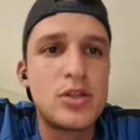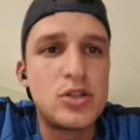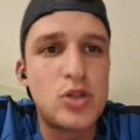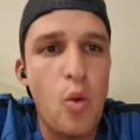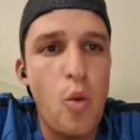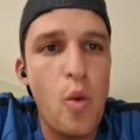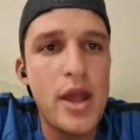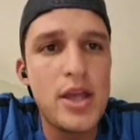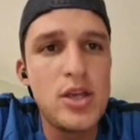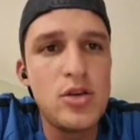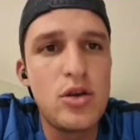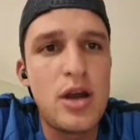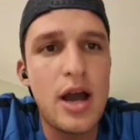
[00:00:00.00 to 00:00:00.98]
So when
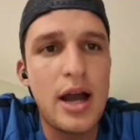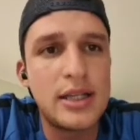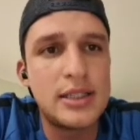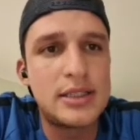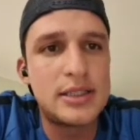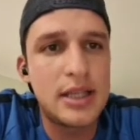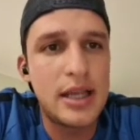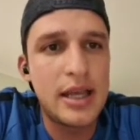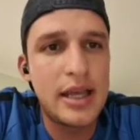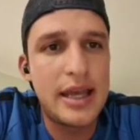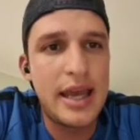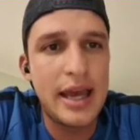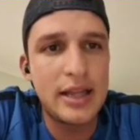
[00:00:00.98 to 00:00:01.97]
you guys
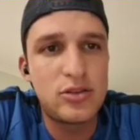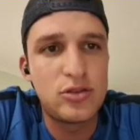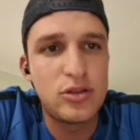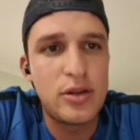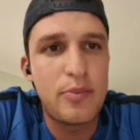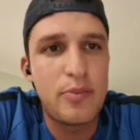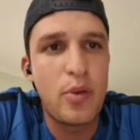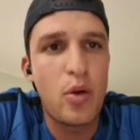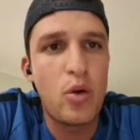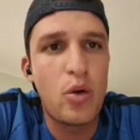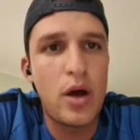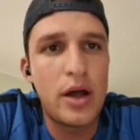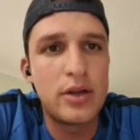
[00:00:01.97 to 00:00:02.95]
get to the
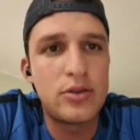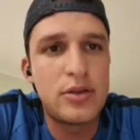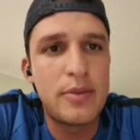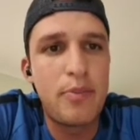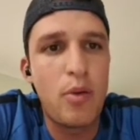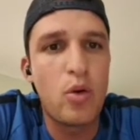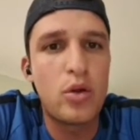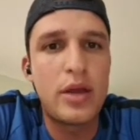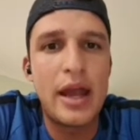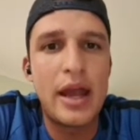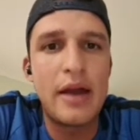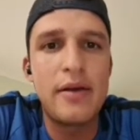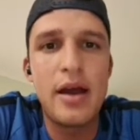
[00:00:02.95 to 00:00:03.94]
ball and to the ball
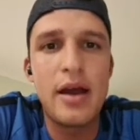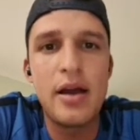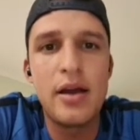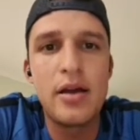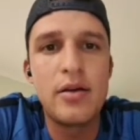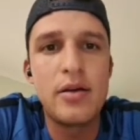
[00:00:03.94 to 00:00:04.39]
carrier,